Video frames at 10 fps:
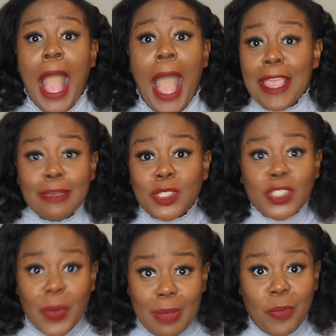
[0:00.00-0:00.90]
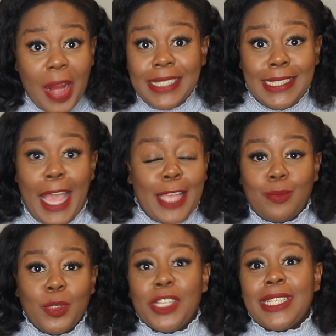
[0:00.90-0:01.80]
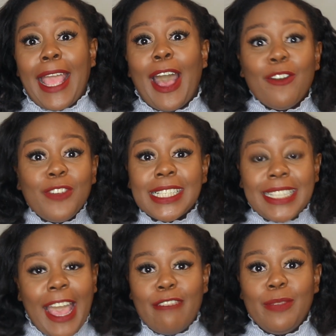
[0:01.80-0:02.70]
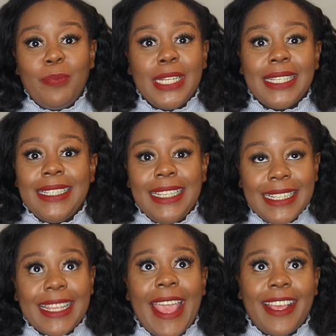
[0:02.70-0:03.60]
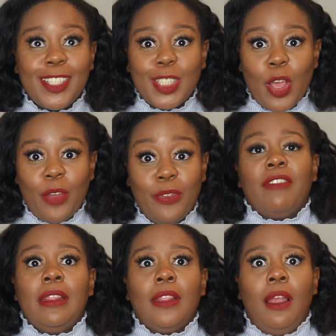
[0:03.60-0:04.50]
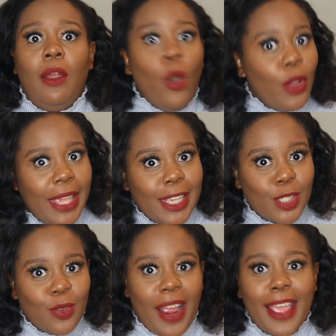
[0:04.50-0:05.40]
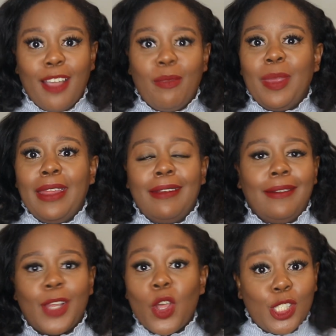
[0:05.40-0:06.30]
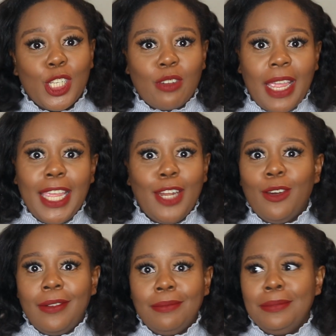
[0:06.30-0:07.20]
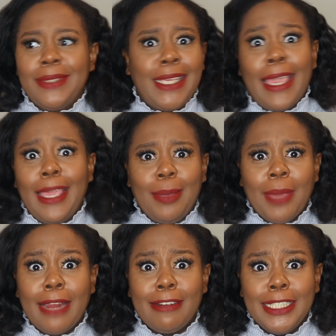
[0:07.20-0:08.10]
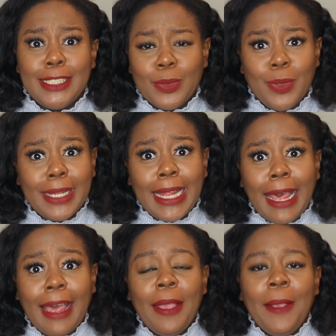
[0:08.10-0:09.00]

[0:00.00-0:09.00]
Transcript: I am so impressed, guys, because I obviously haven't been into hair stuff in the longest, right? I've been concentrating on getting married and all of that.